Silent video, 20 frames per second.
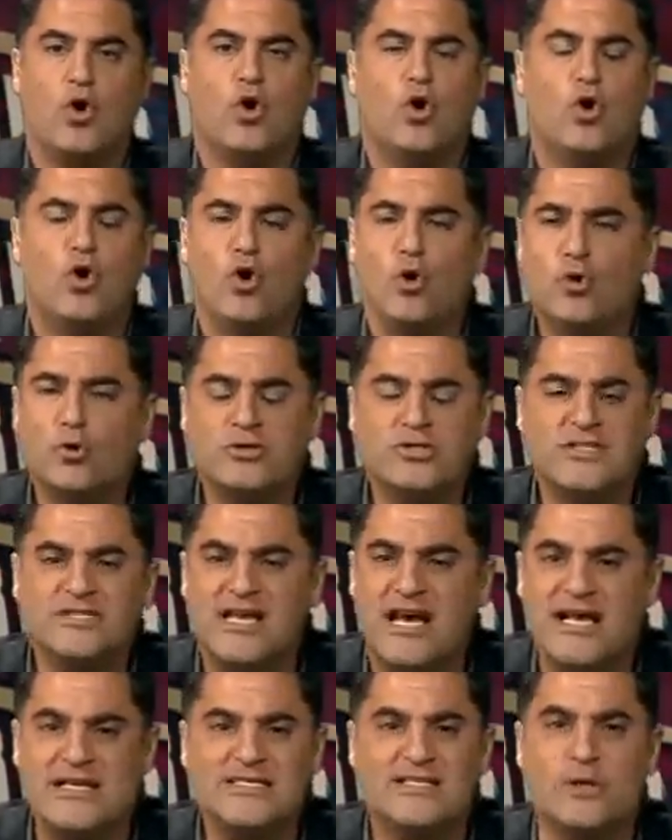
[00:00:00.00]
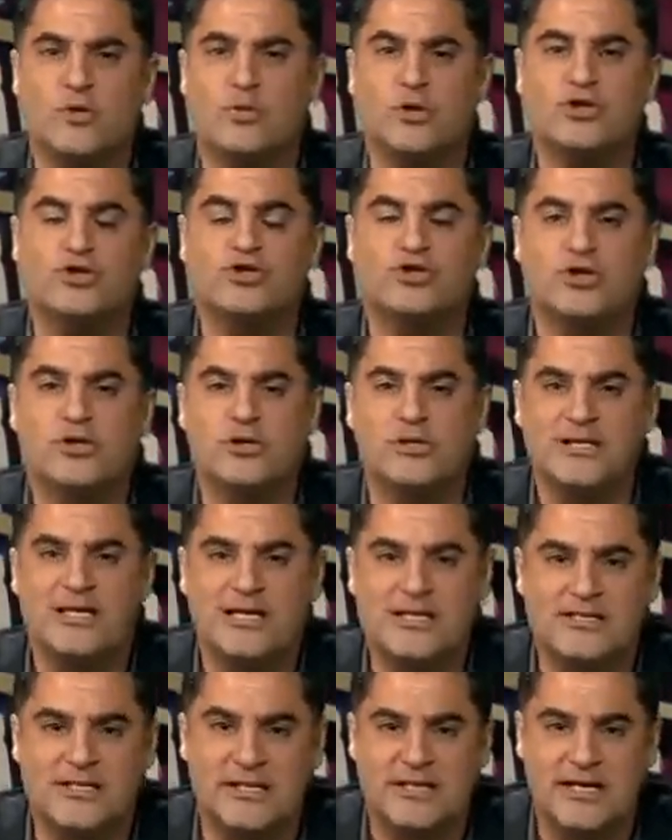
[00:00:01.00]
Who says that we shouldn't
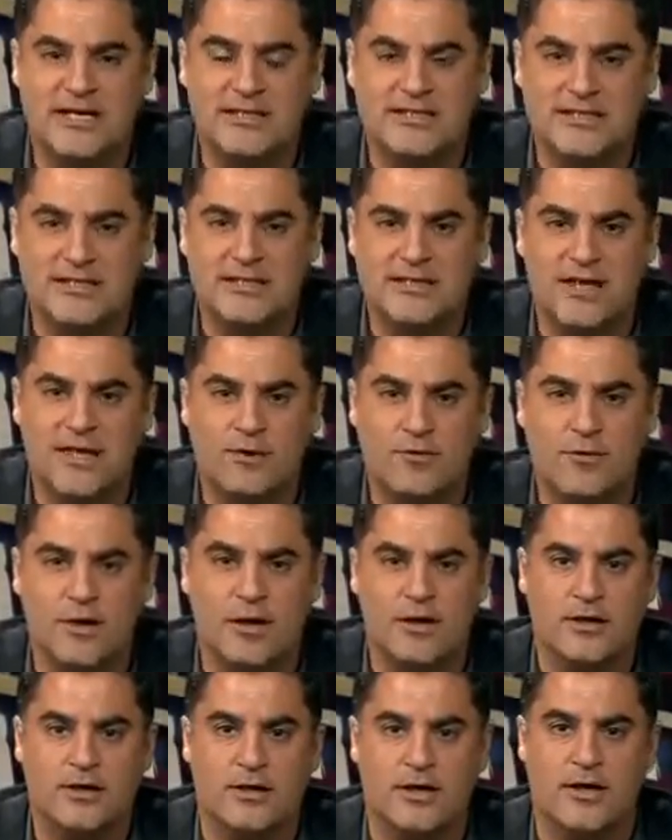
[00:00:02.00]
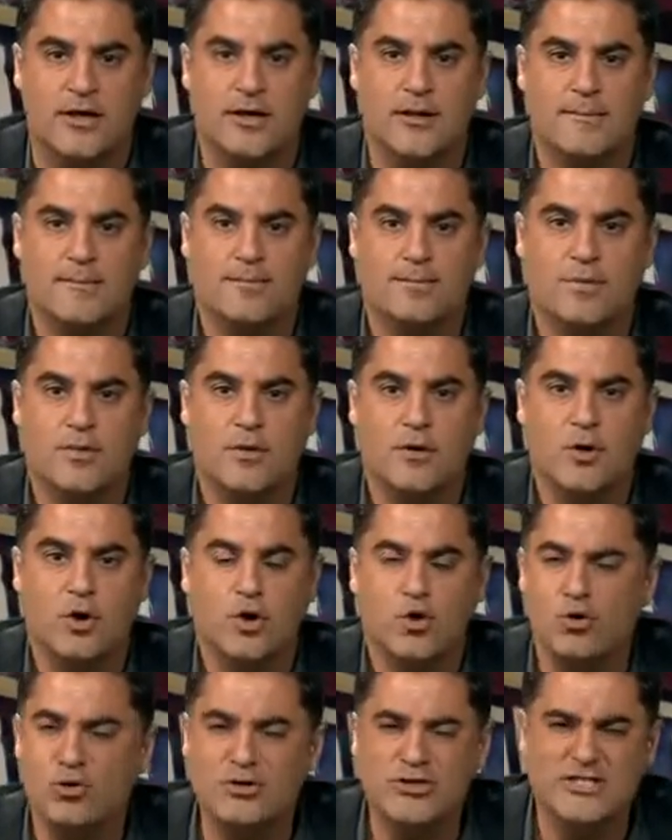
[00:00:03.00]
teach the kids to think critically?
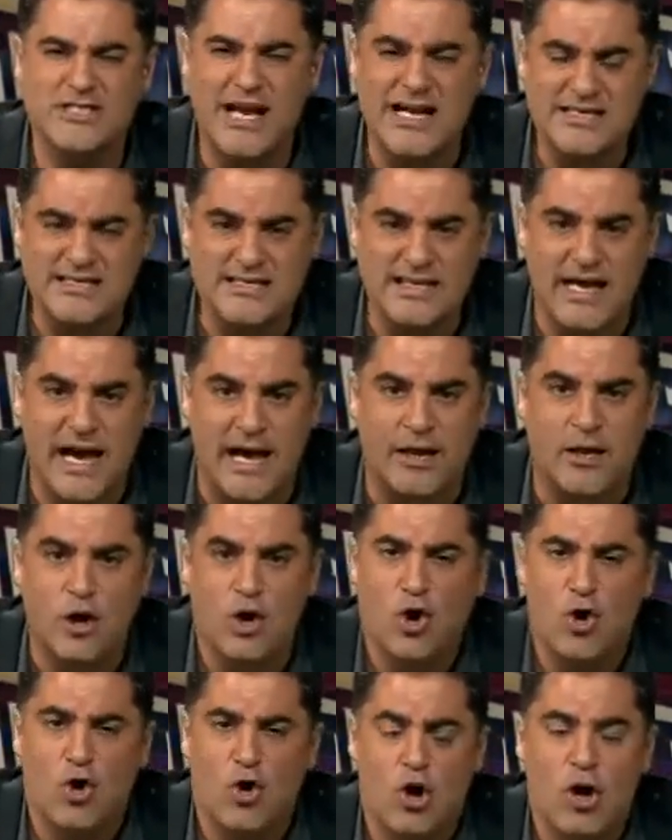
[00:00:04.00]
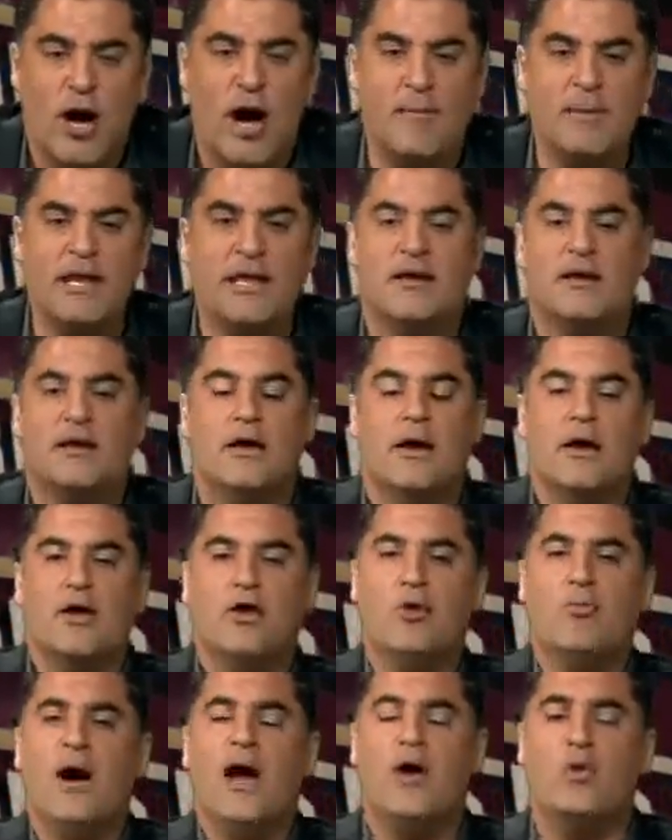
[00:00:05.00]
Who says that? I mean,
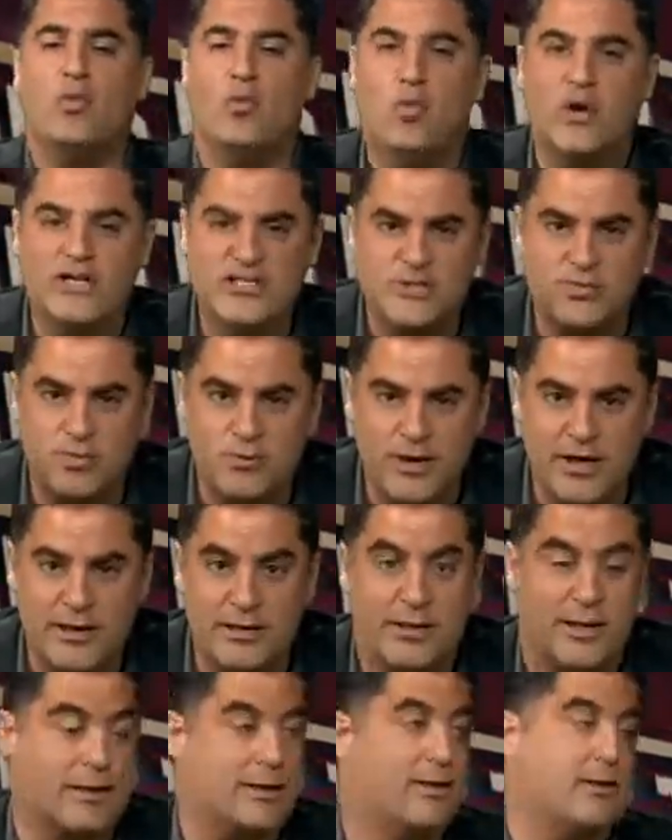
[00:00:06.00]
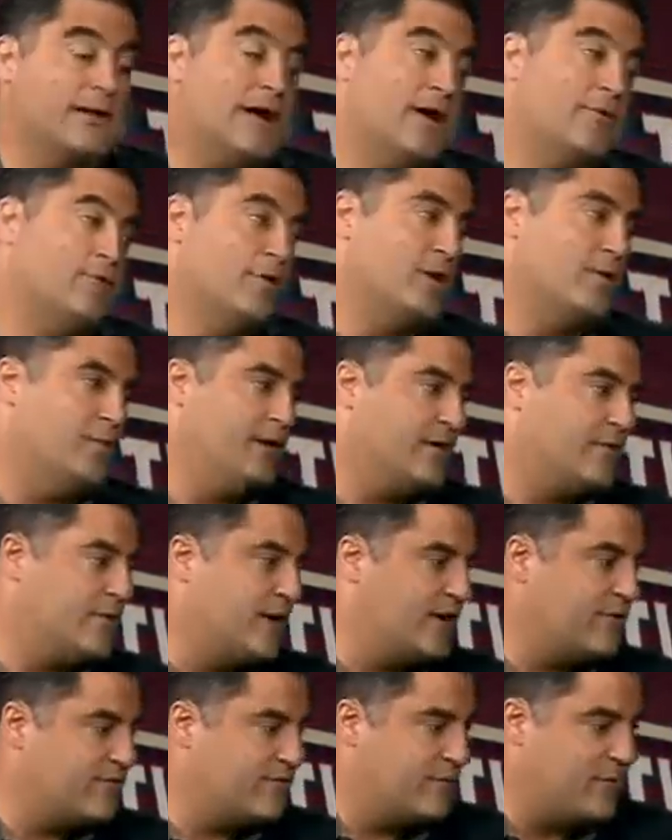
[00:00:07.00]
you might whisper it, like, oh God, wouldn't it be
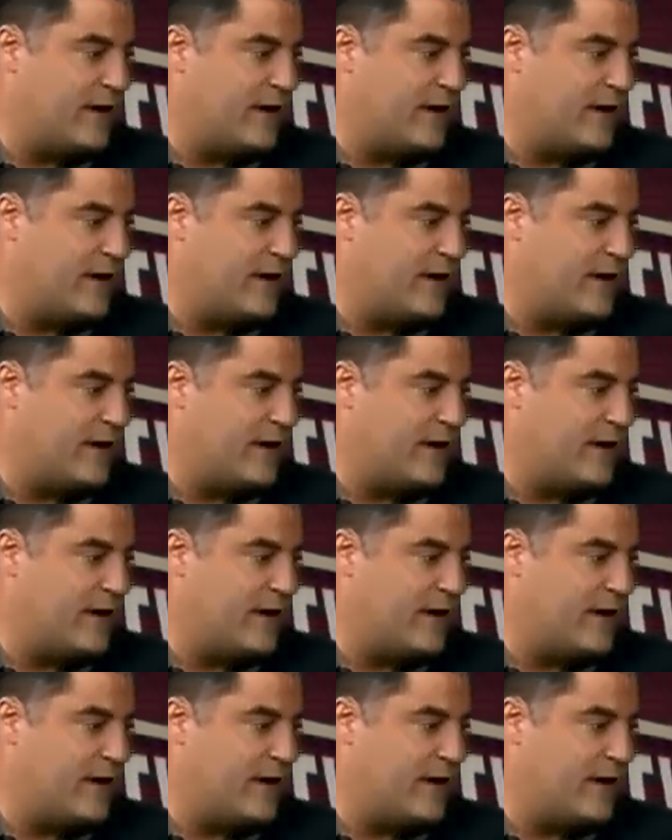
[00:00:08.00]
great if